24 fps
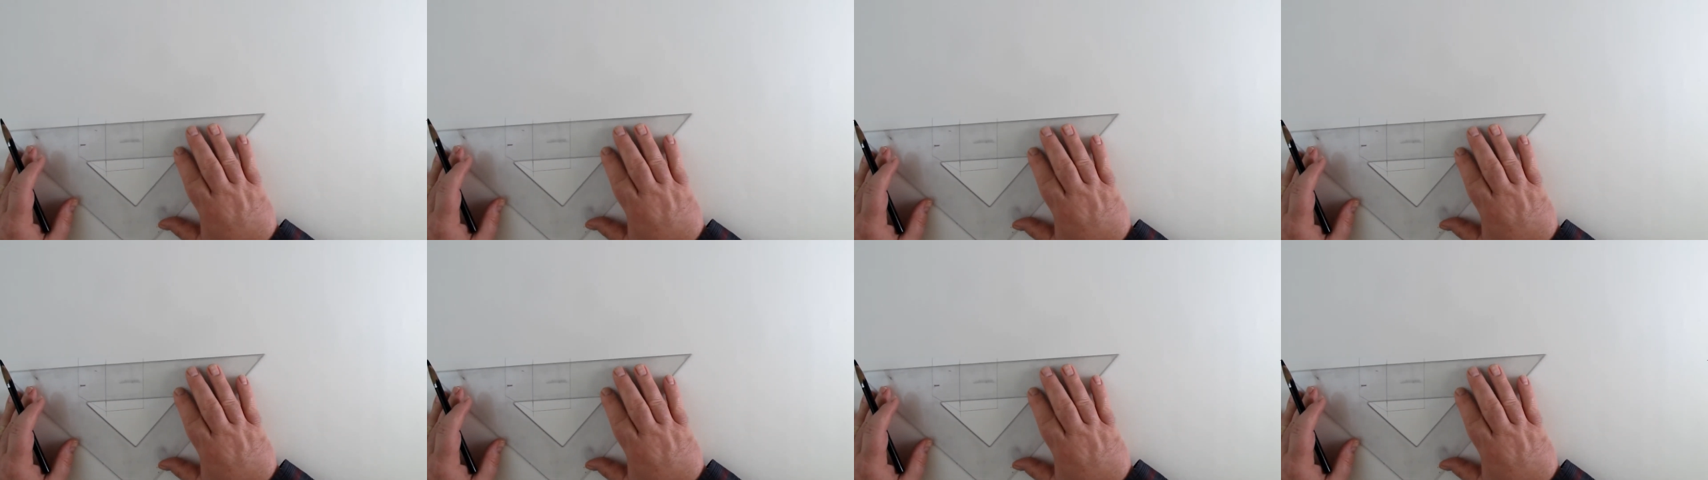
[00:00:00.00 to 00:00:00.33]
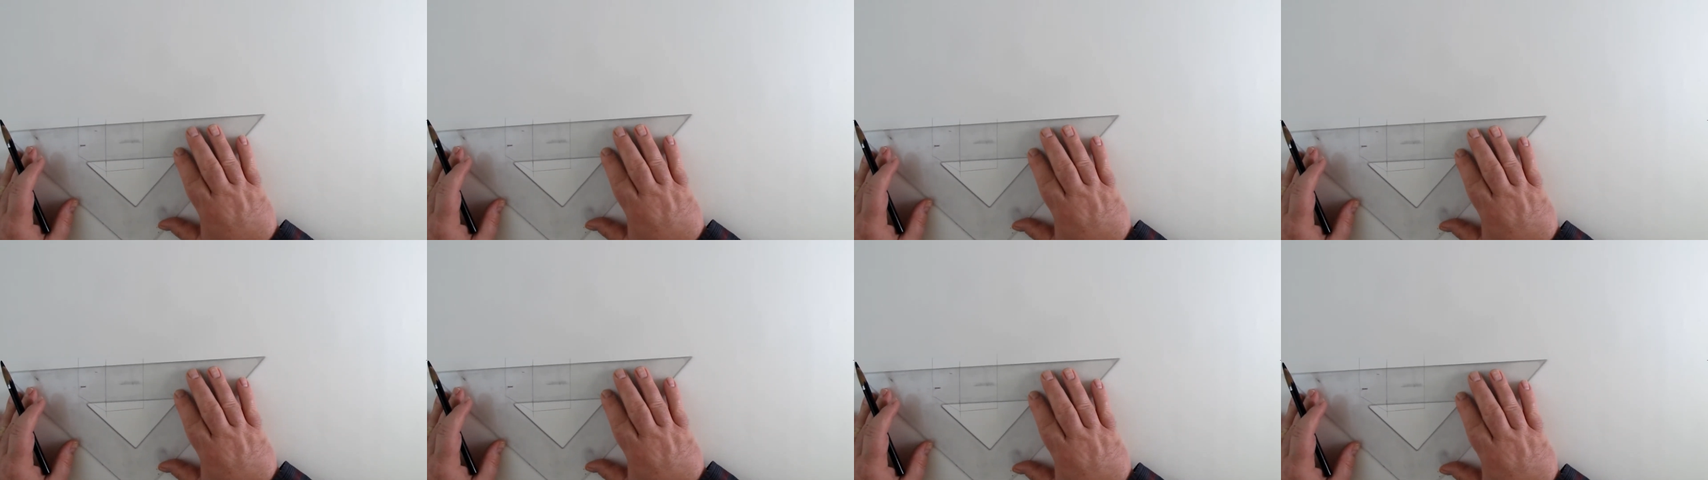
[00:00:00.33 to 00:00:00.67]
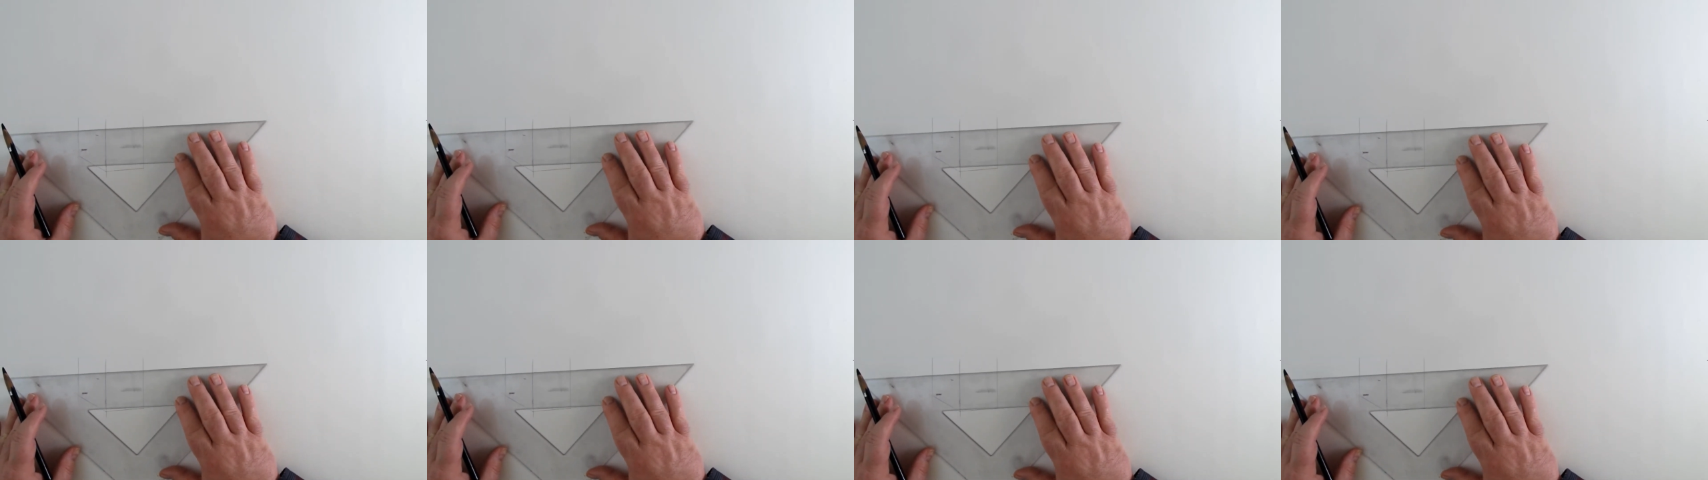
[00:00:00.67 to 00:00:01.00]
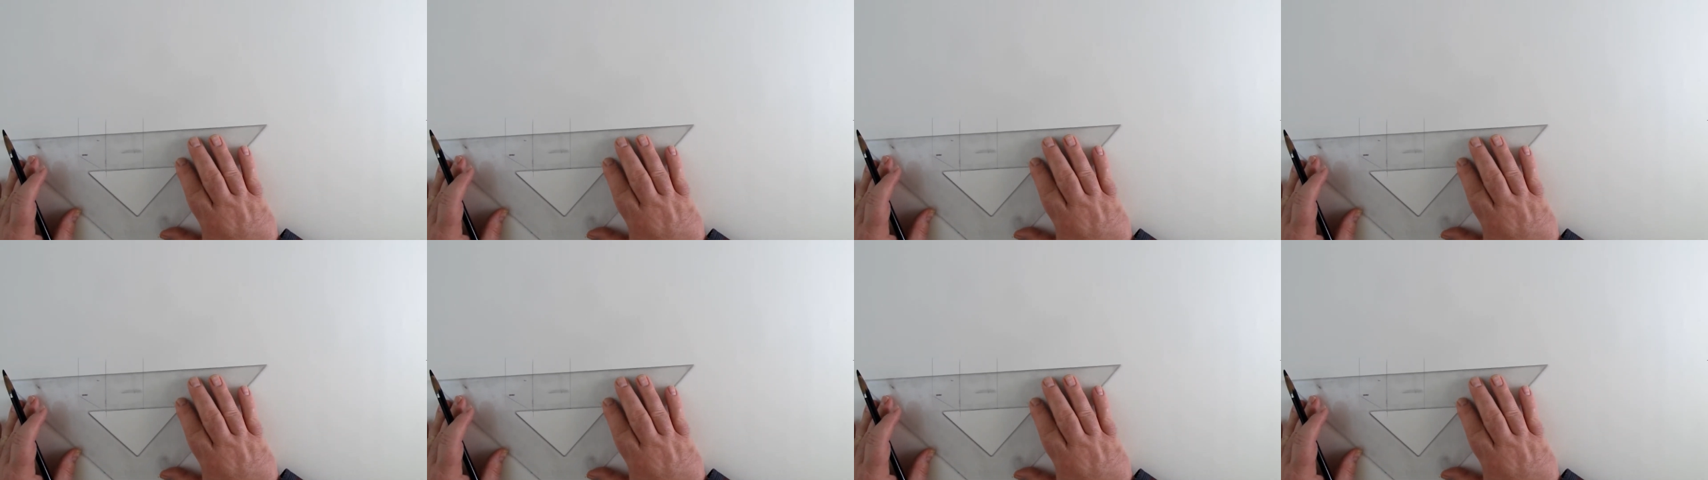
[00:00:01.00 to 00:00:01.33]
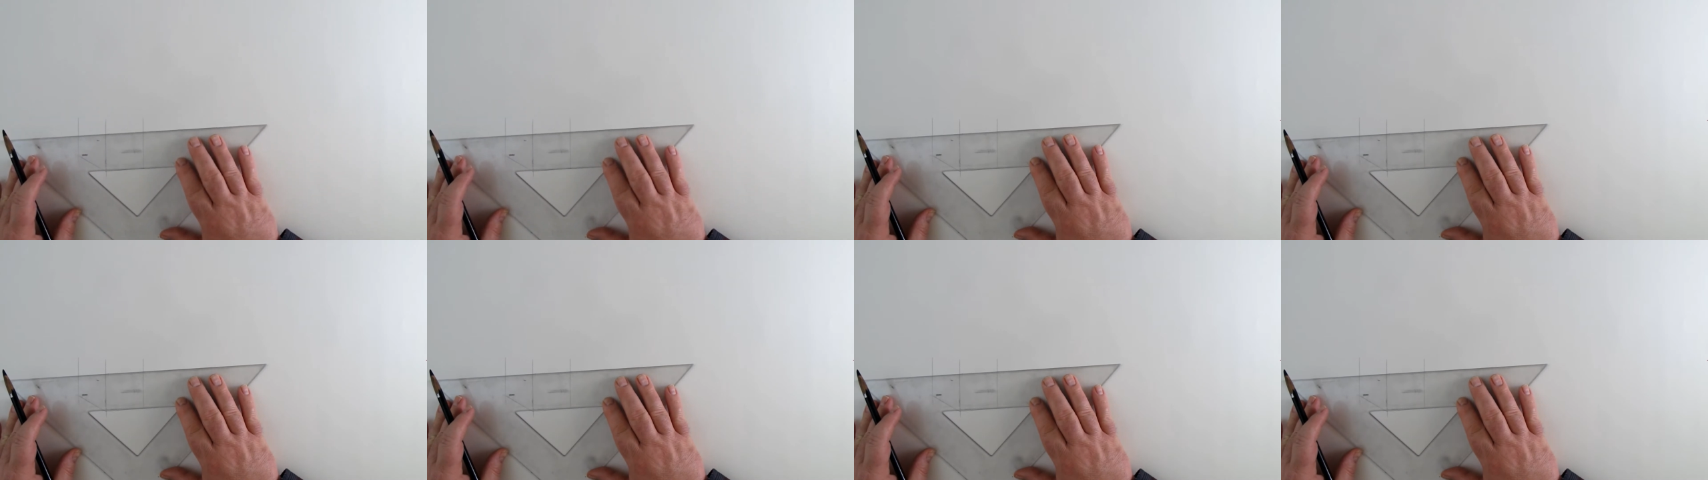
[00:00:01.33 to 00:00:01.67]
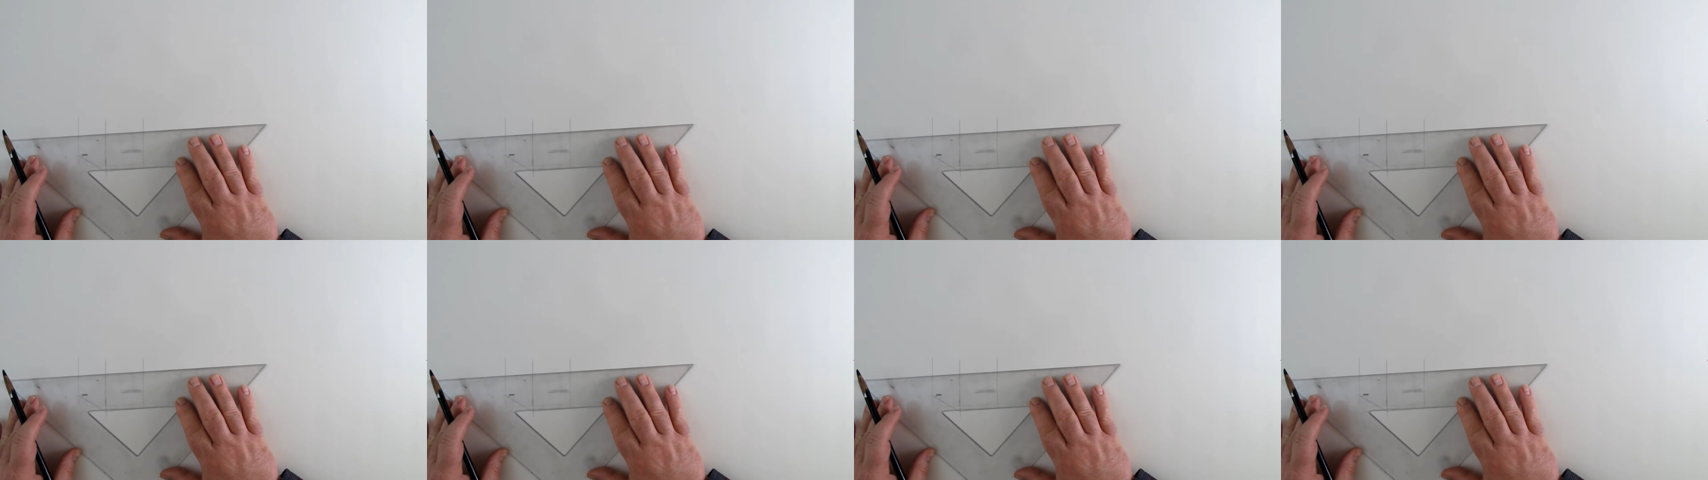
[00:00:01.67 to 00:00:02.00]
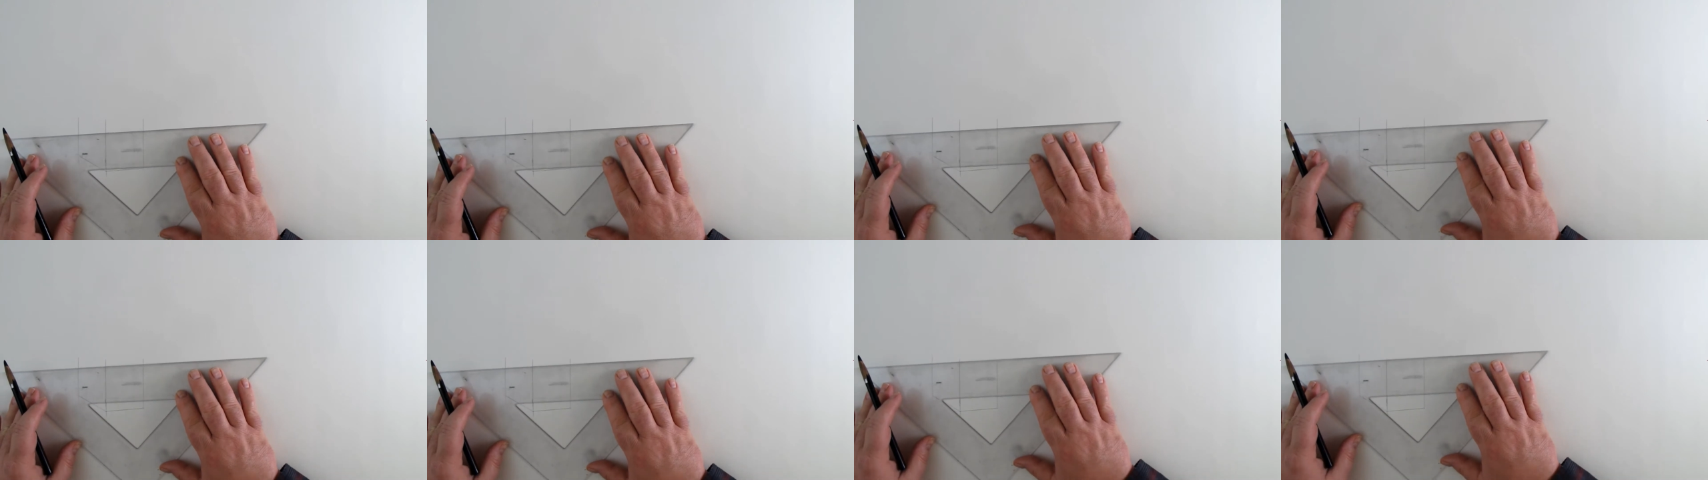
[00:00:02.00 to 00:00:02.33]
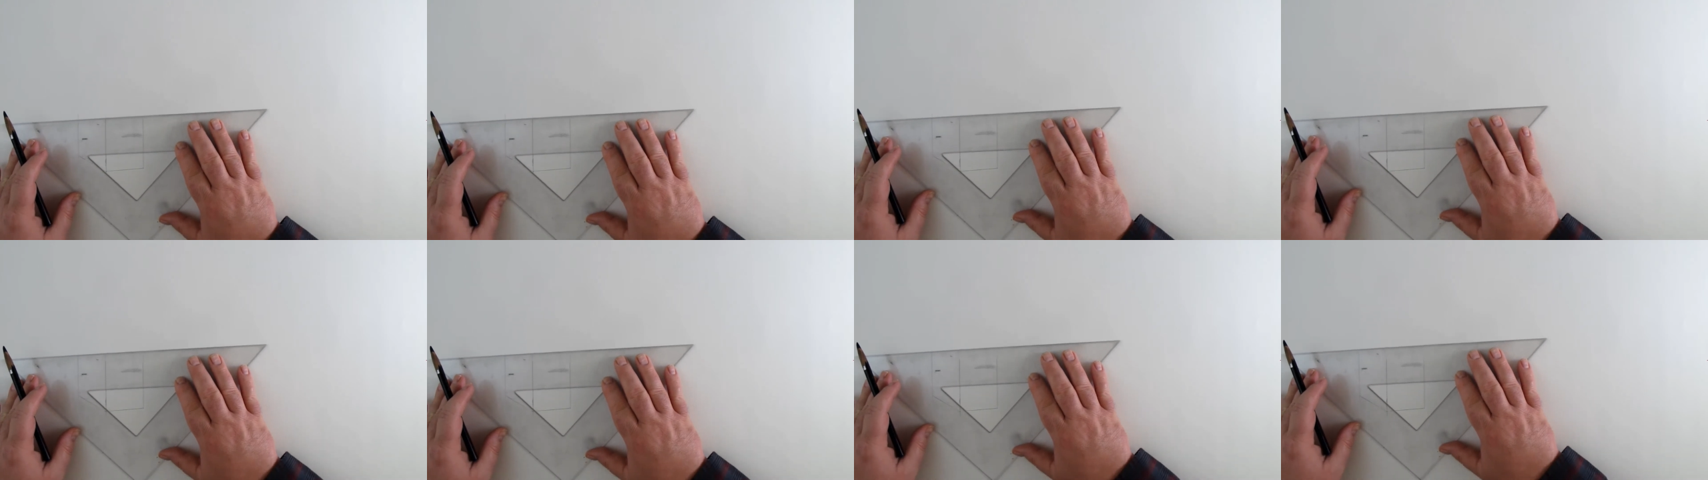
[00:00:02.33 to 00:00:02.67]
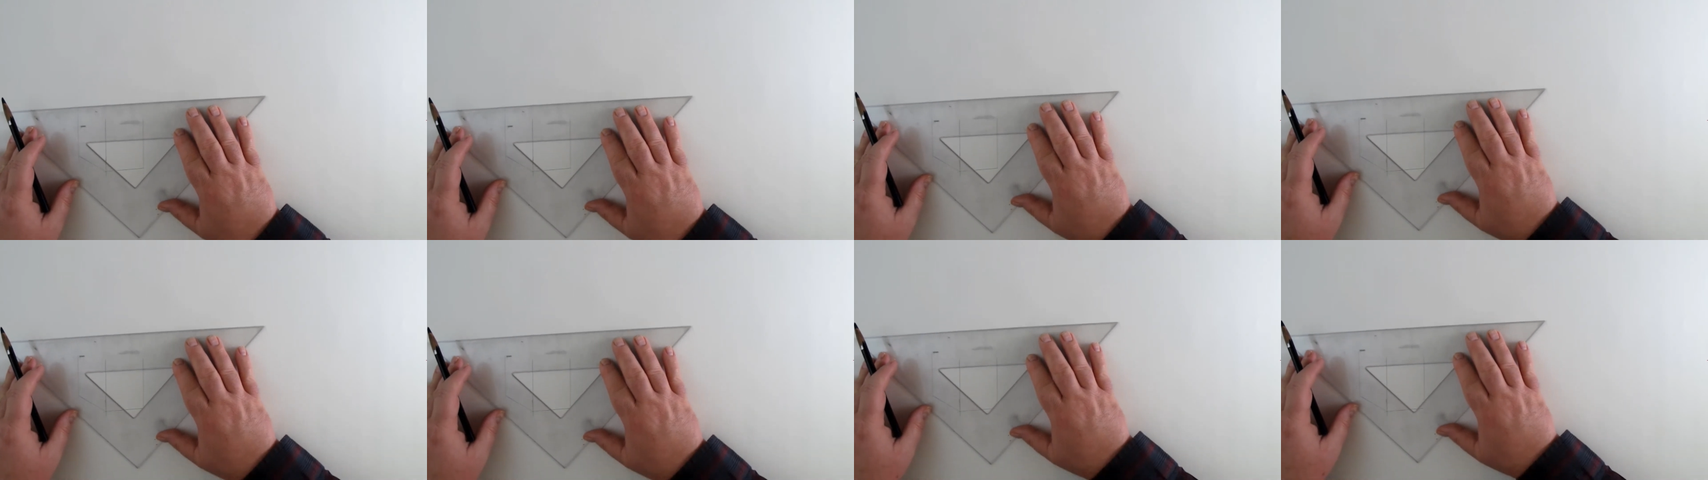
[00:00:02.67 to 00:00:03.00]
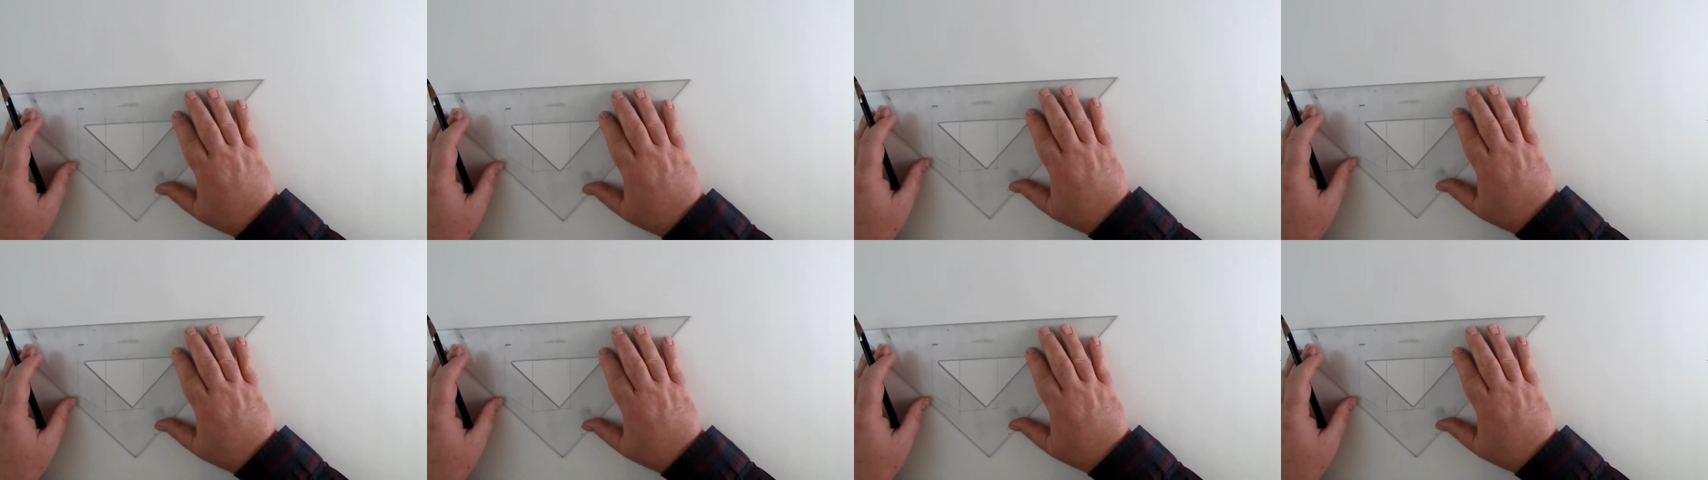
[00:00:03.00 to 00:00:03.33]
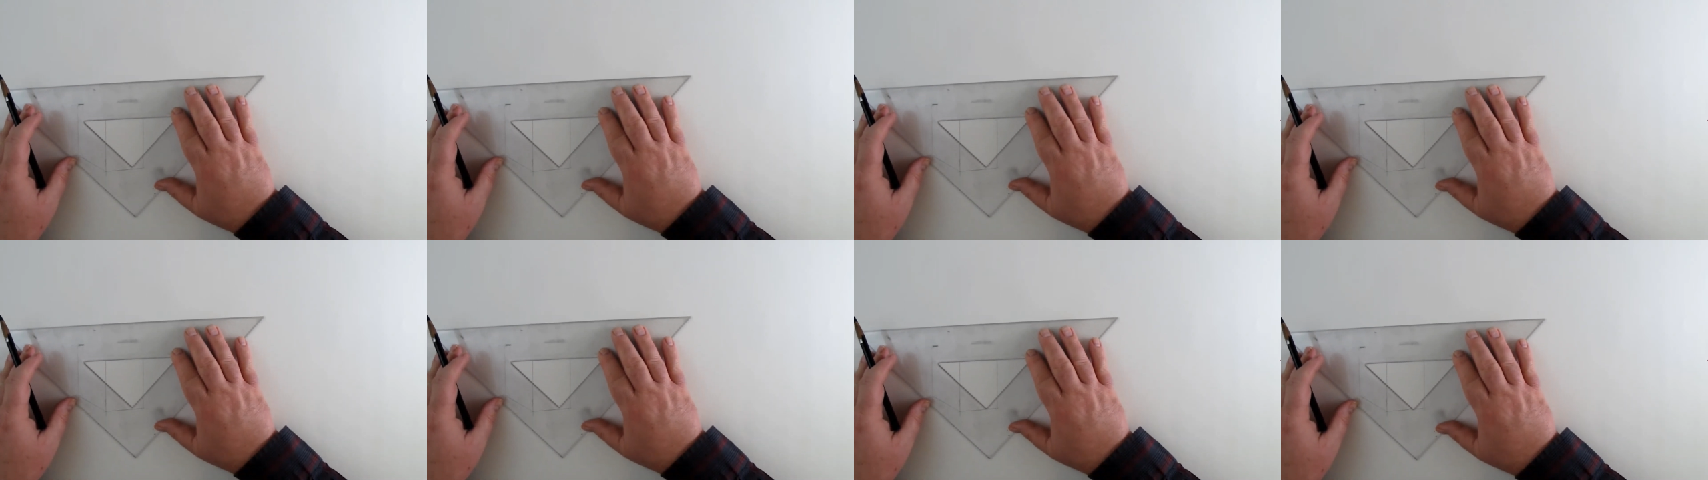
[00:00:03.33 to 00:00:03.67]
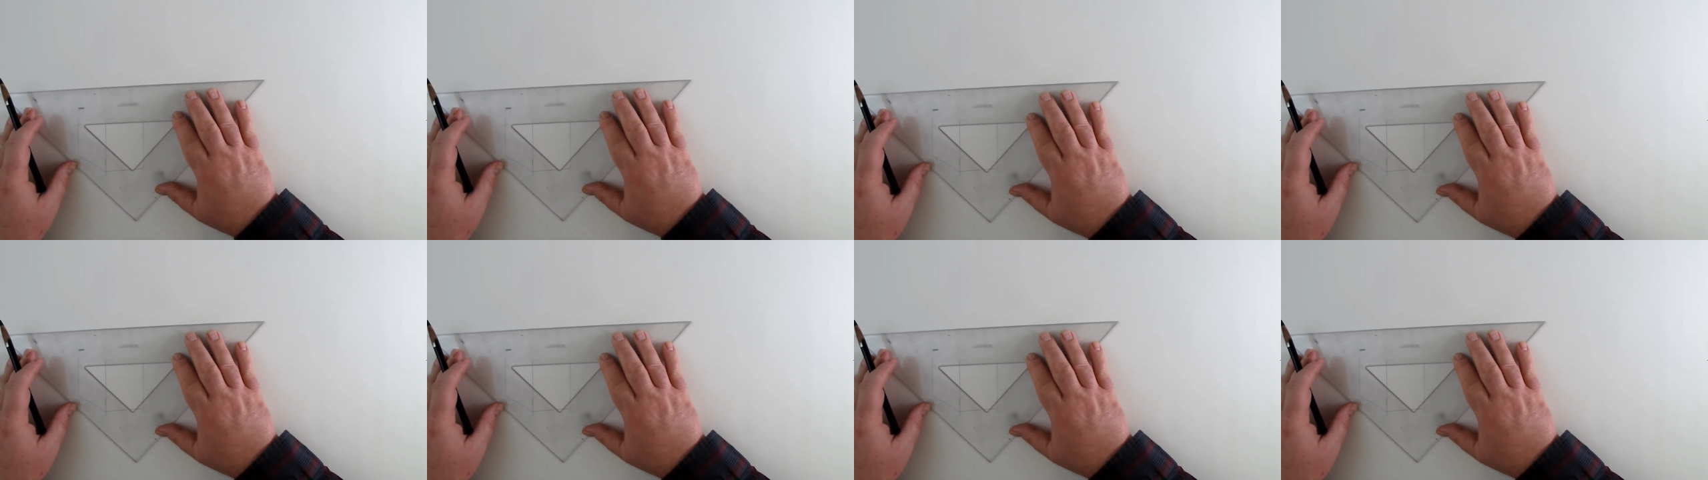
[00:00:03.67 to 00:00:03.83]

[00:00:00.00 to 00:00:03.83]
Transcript: Nobody's mouth can be seen.